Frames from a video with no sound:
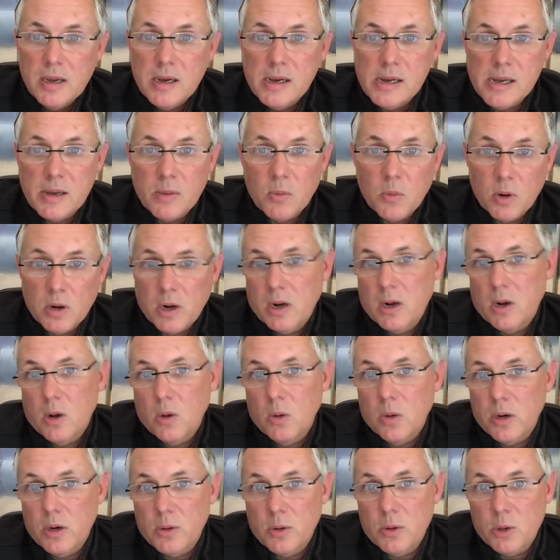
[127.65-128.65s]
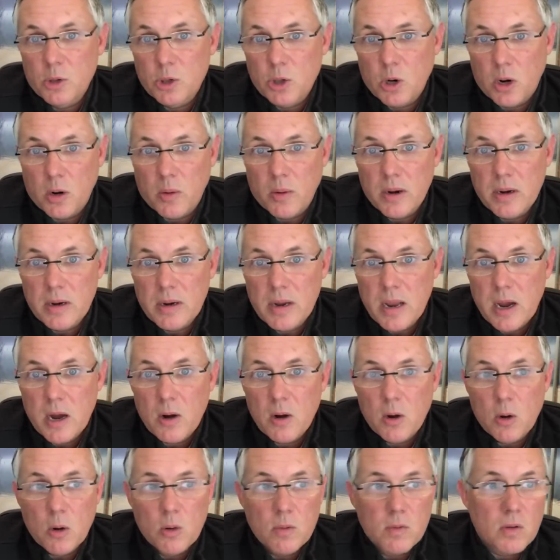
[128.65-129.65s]
And we're going to go look at their chart right
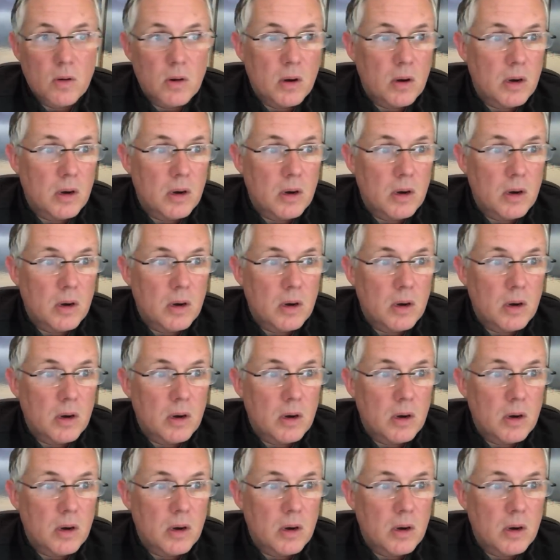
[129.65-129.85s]
now over